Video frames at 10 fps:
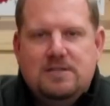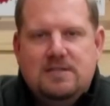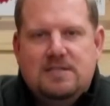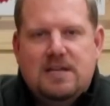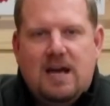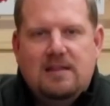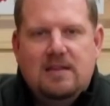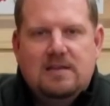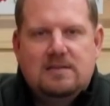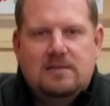inside
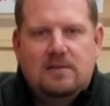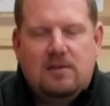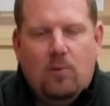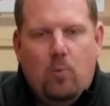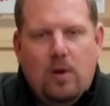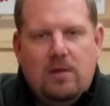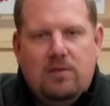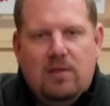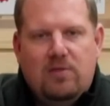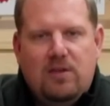this, the width,
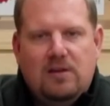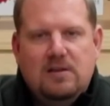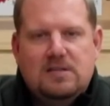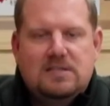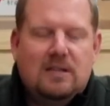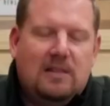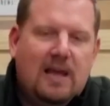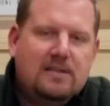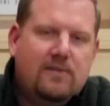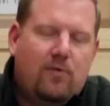the thickness, the
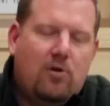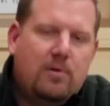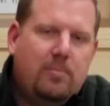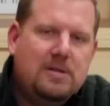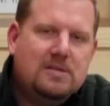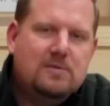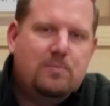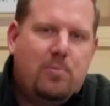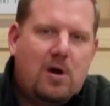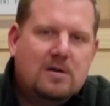lengths of all the pieces
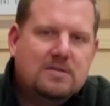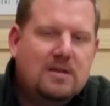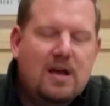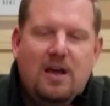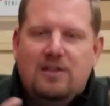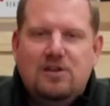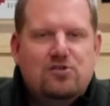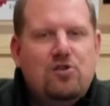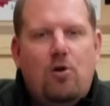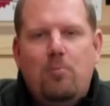and parts. There's
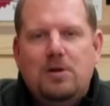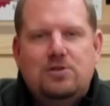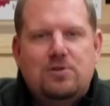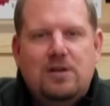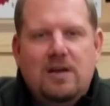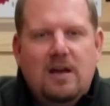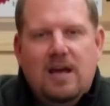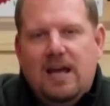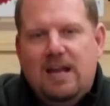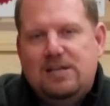no mystery,
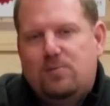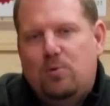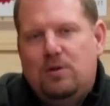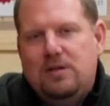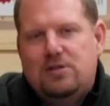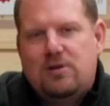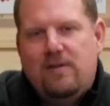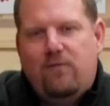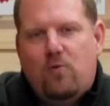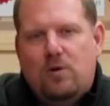and it's really
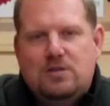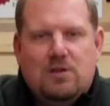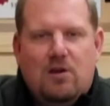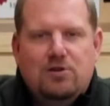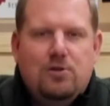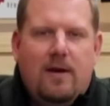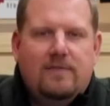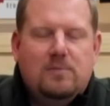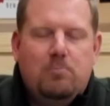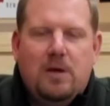straightforward as long as you have
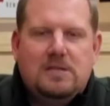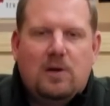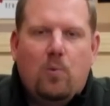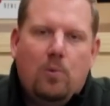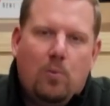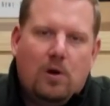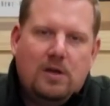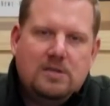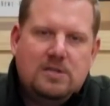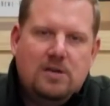some basic
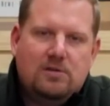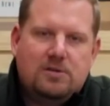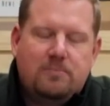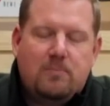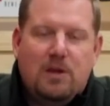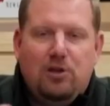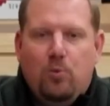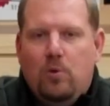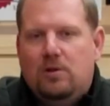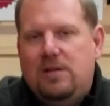woodworking skills. You
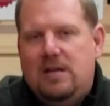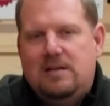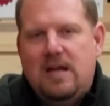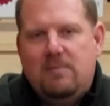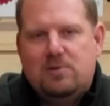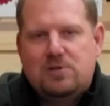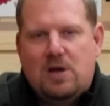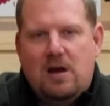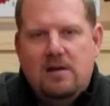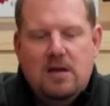will need a table
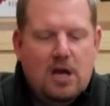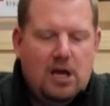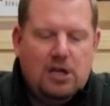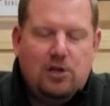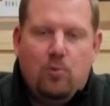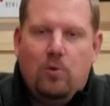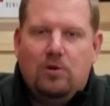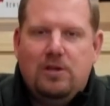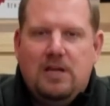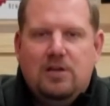saw, you will
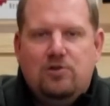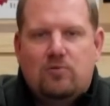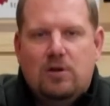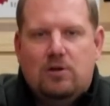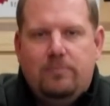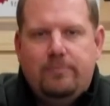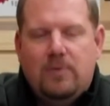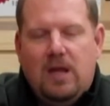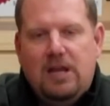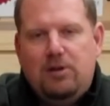need a drill,
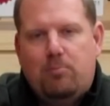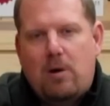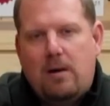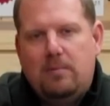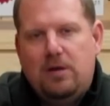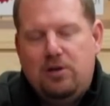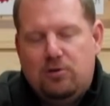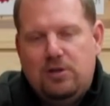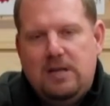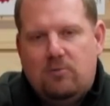and you'll, prop, and
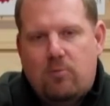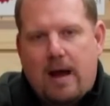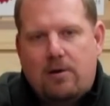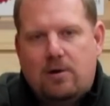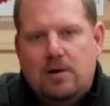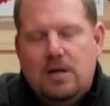you'll need a router.